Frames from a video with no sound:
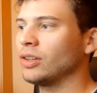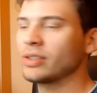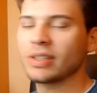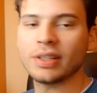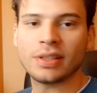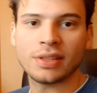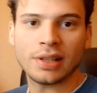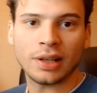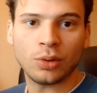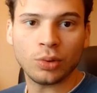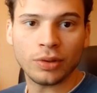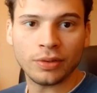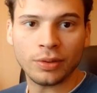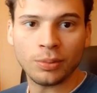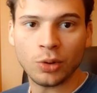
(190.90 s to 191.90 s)
Honestly, it's like
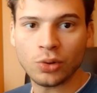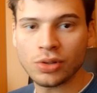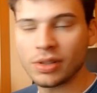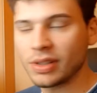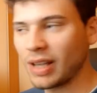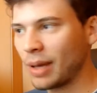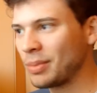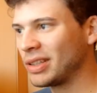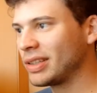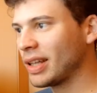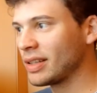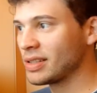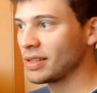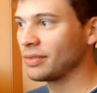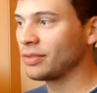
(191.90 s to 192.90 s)
one of the most time
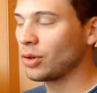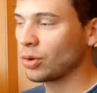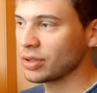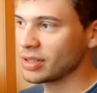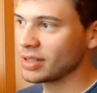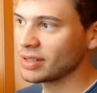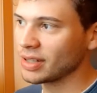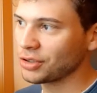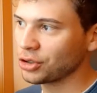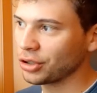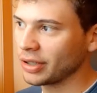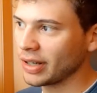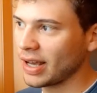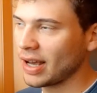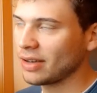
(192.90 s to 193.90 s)
intensive courses that you're gonna